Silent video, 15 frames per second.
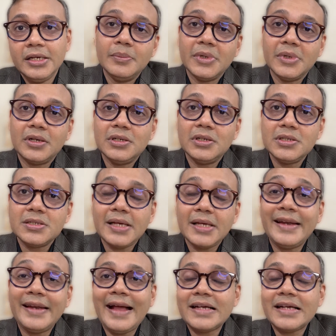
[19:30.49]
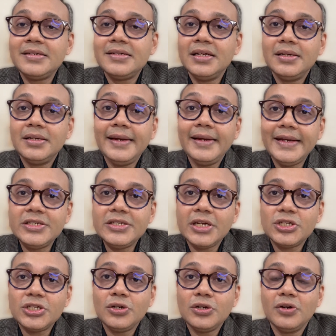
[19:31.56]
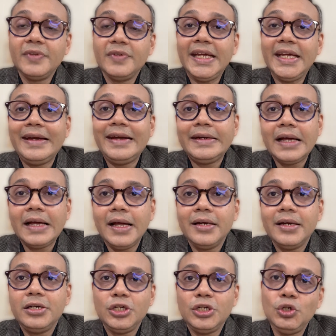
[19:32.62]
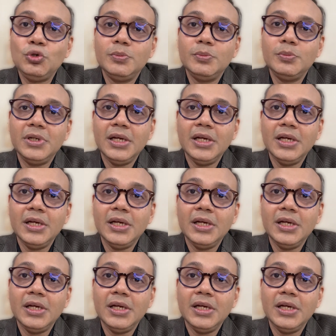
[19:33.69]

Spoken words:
Because an accidental ingestion of the entire tube